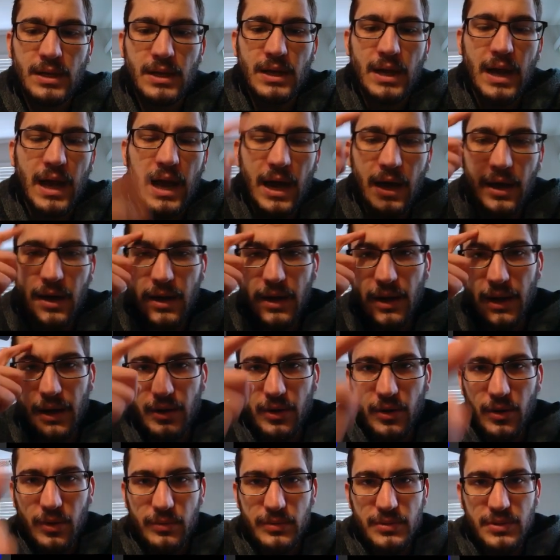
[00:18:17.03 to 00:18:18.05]
How did I
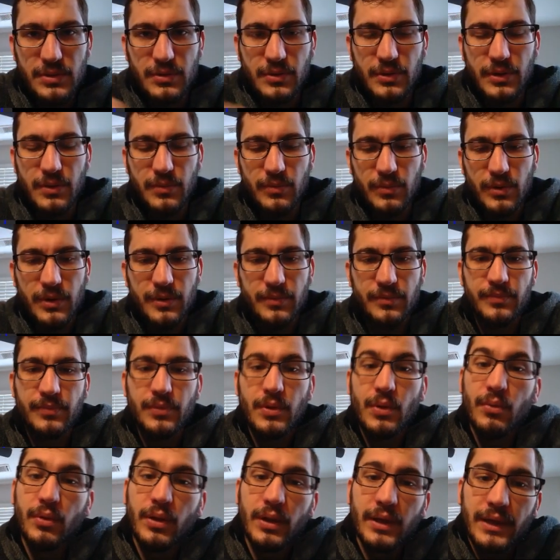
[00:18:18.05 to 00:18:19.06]
know it was 31?
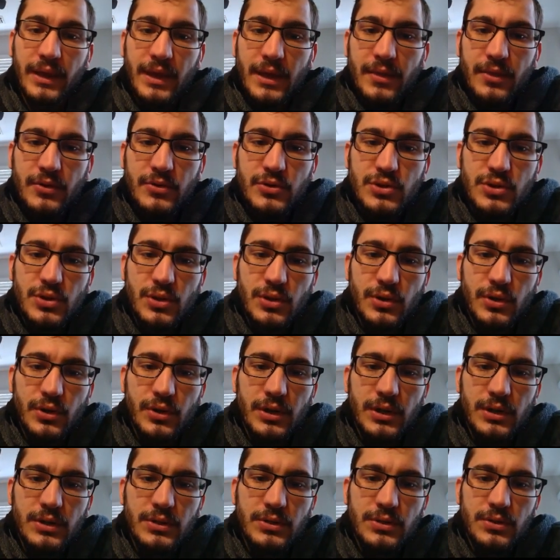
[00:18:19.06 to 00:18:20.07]
Well, again, there's
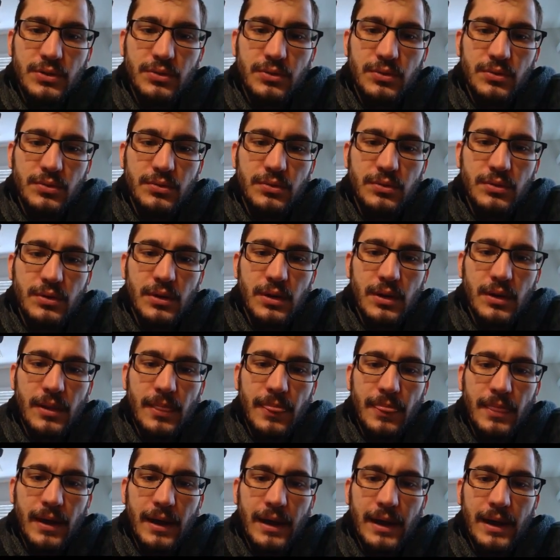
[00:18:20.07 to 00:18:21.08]
32
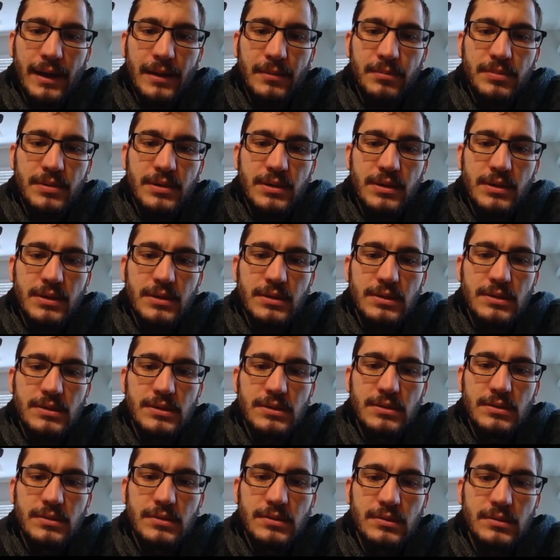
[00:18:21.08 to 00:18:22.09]

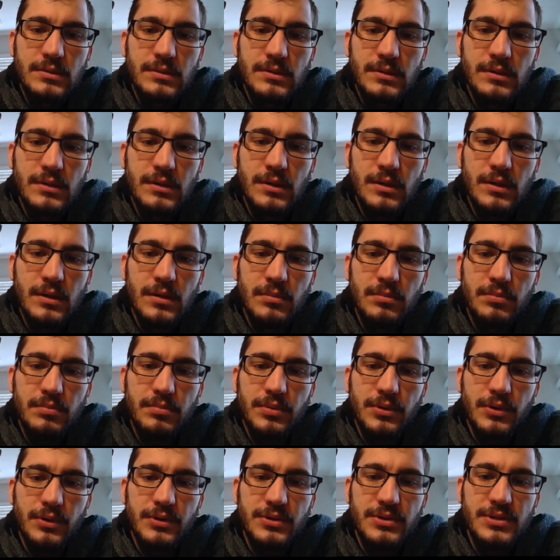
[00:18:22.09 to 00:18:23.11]
IPs
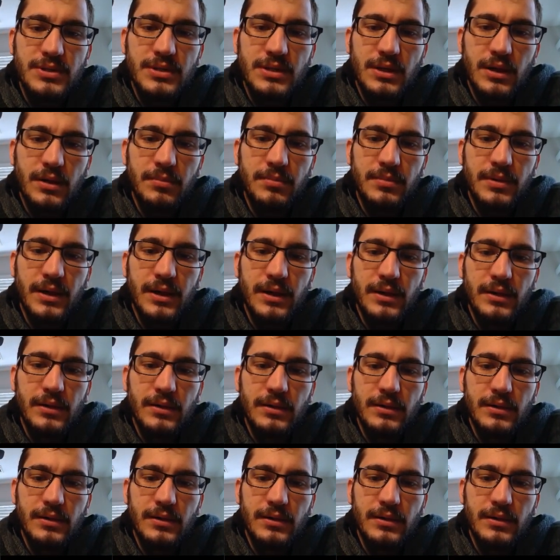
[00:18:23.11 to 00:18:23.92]
per subnet.